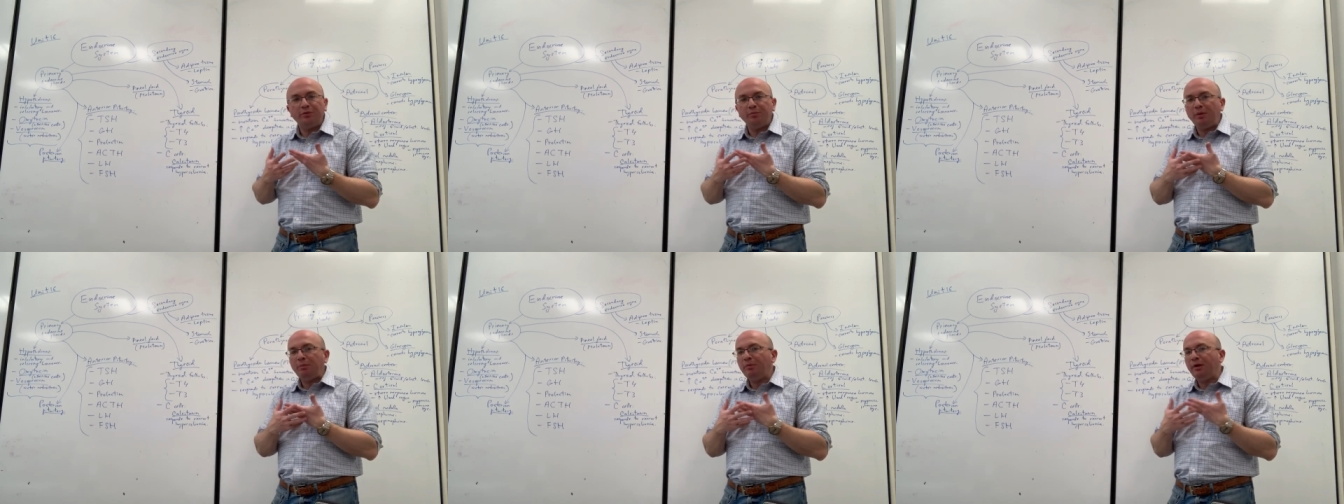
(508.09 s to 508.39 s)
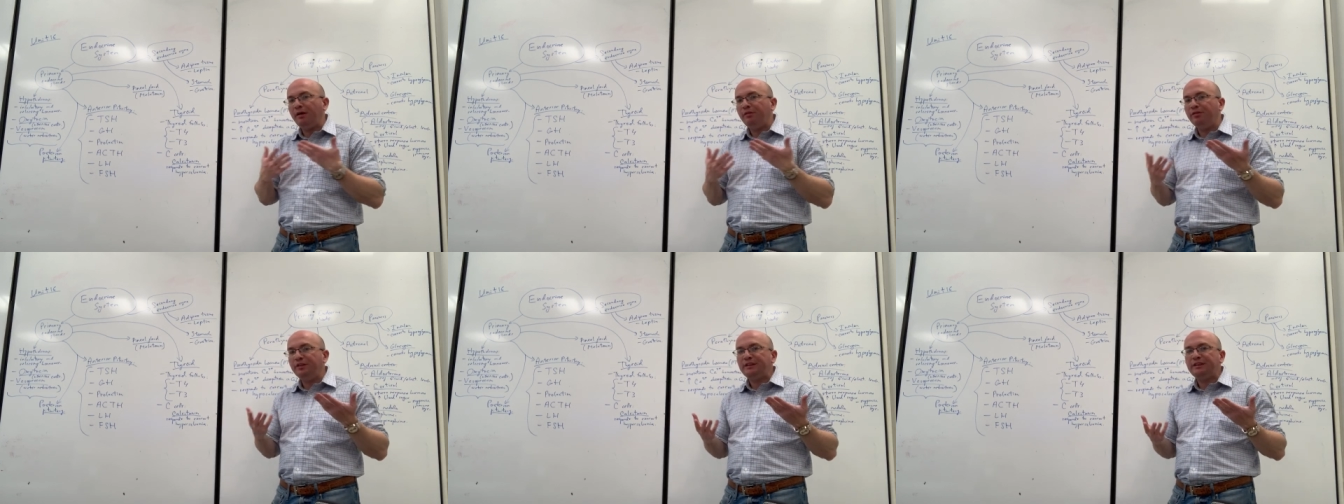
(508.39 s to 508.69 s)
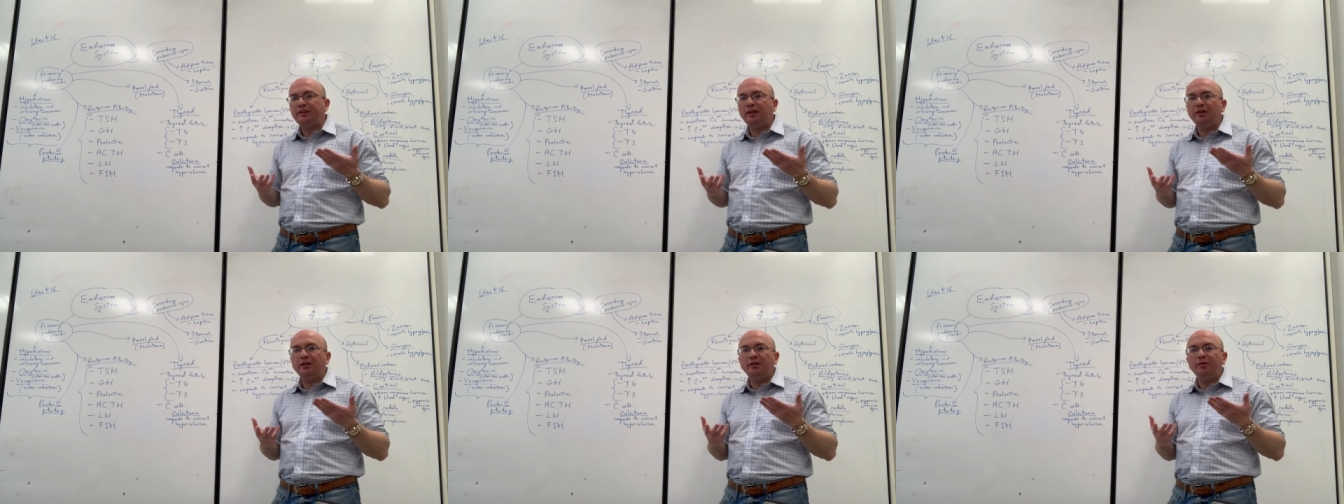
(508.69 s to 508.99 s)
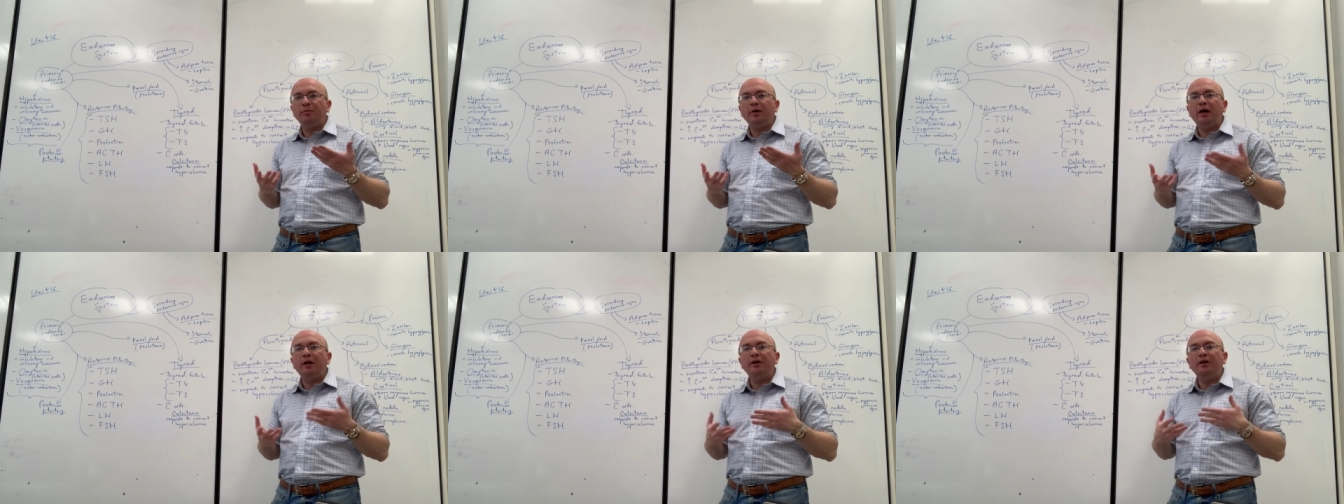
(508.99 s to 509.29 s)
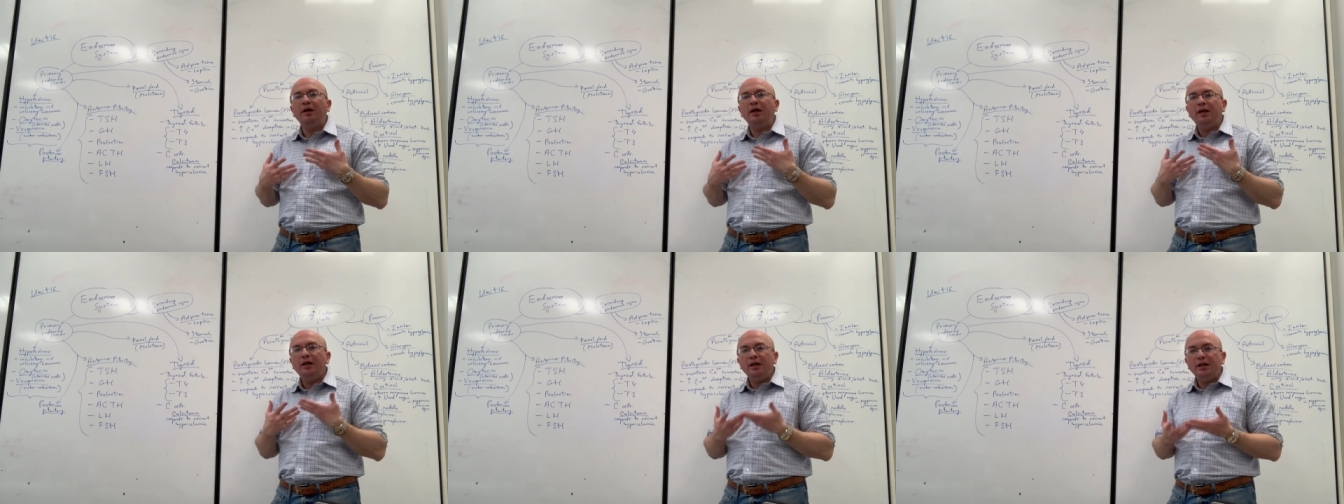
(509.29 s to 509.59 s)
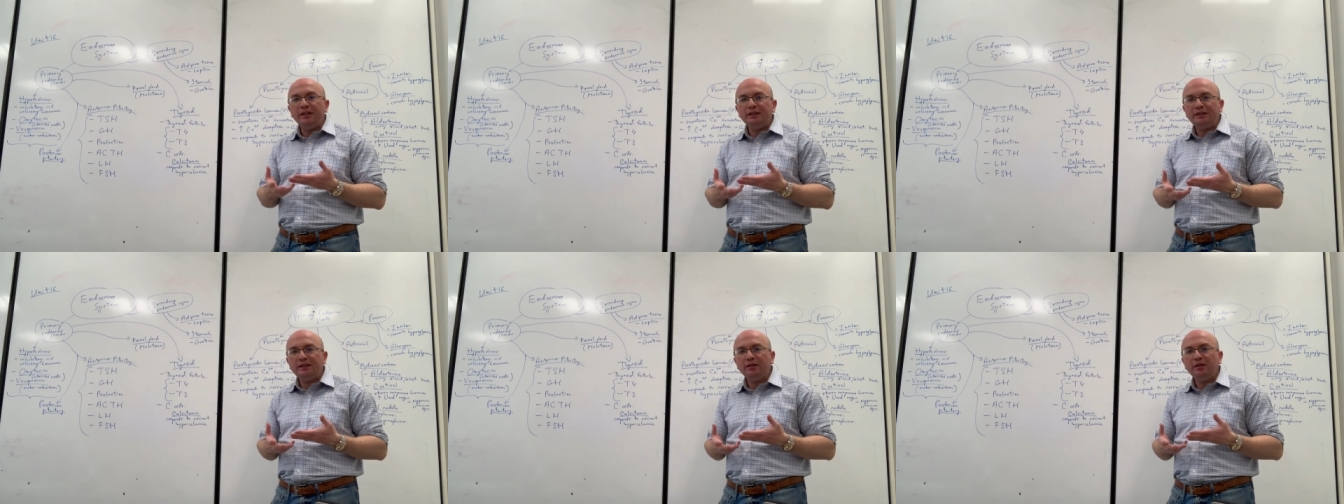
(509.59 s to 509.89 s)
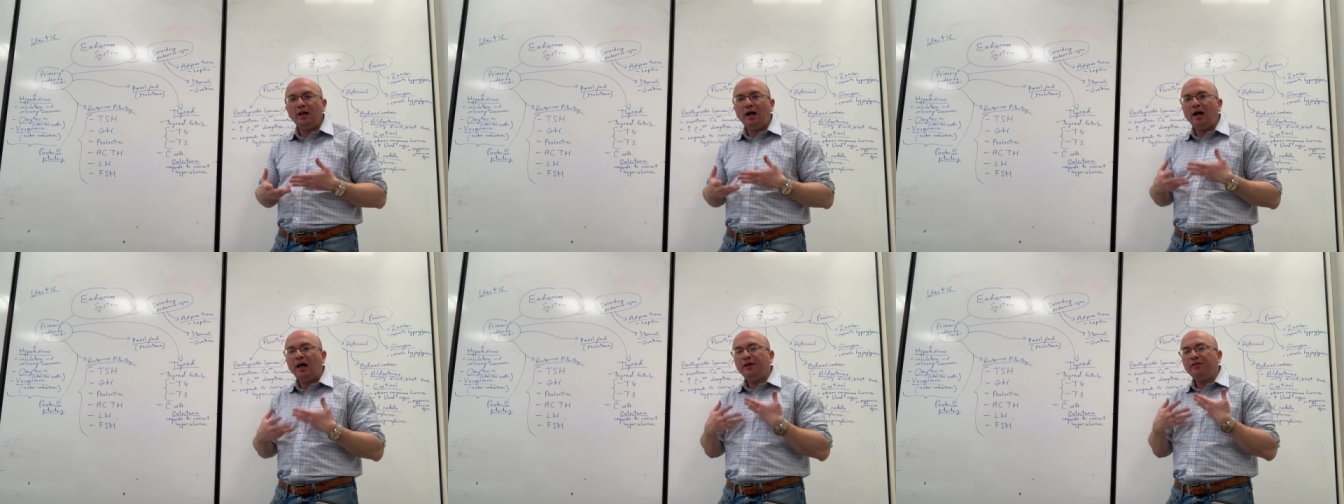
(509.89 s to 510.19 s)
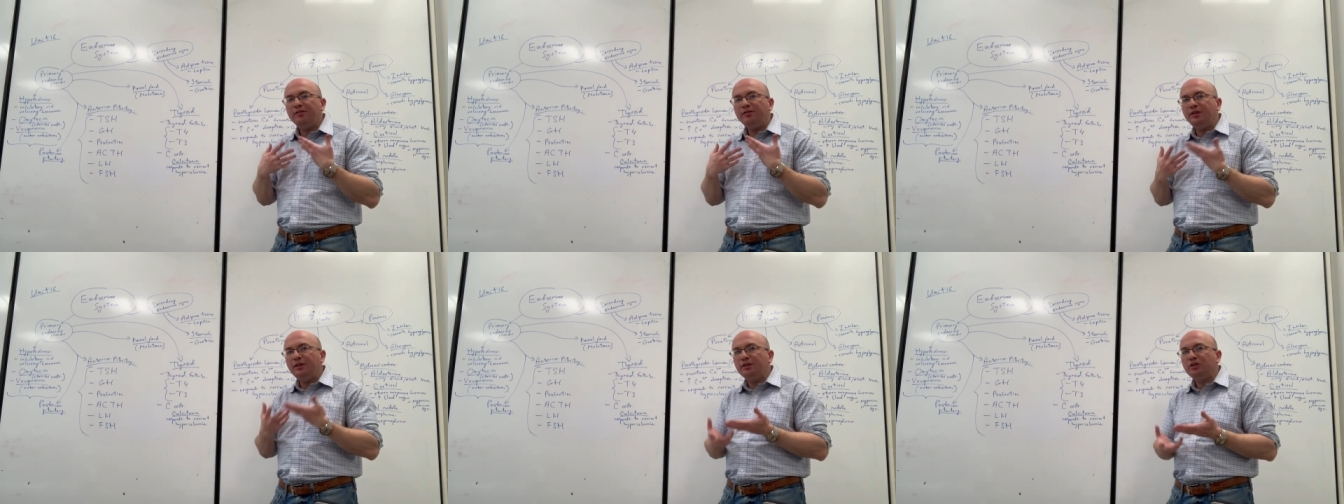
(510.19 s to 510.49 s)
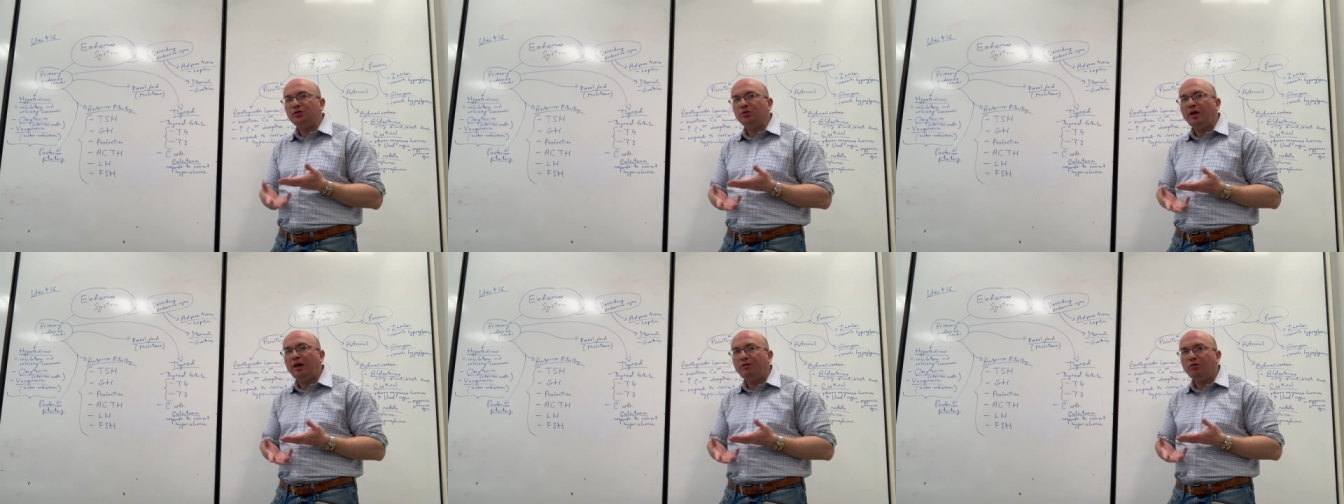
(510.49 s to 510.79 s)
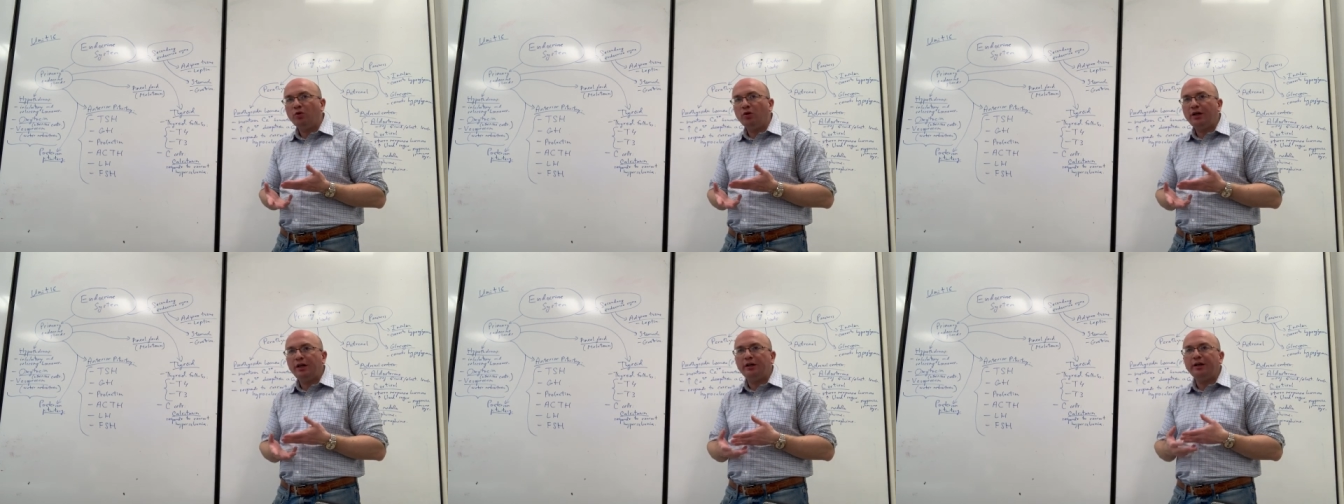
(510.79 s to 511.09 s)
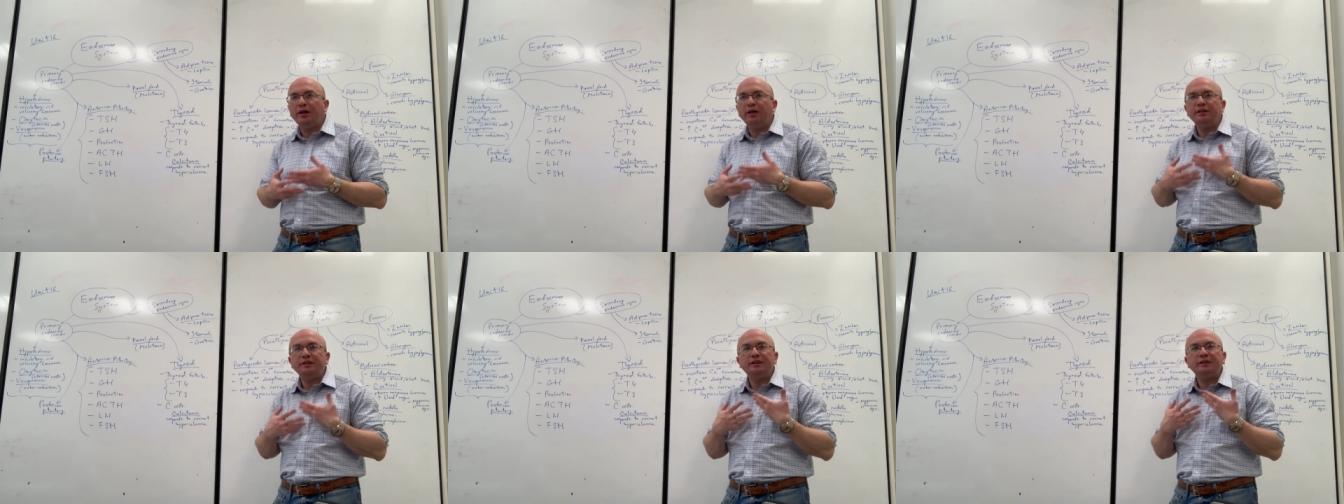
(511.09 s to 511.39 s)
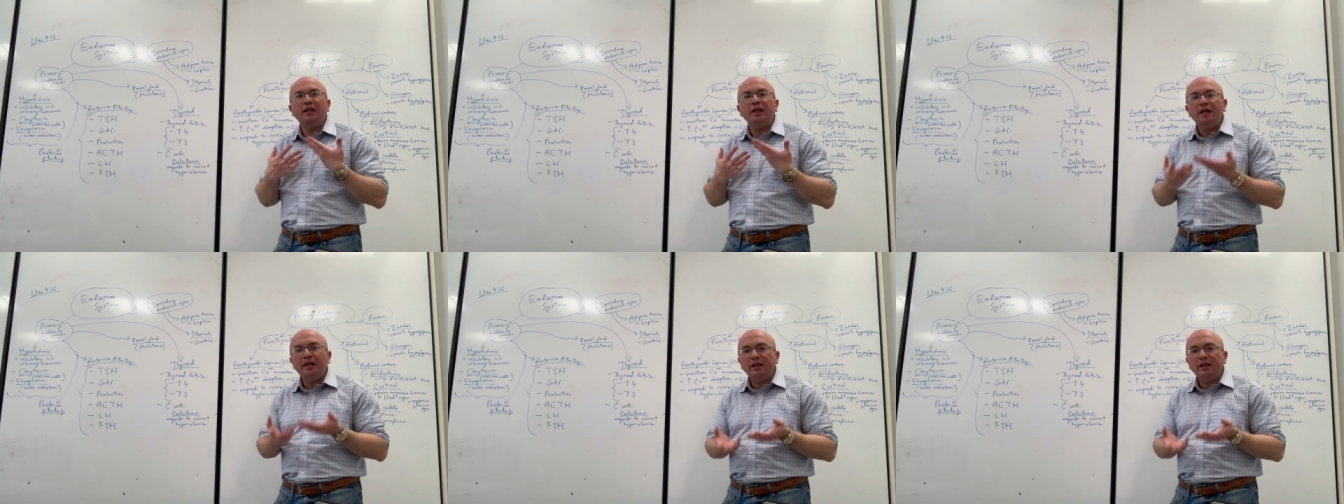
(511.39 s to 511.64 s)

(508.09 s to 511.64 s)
Remember, every cell in the body is alive, needs to have organelles,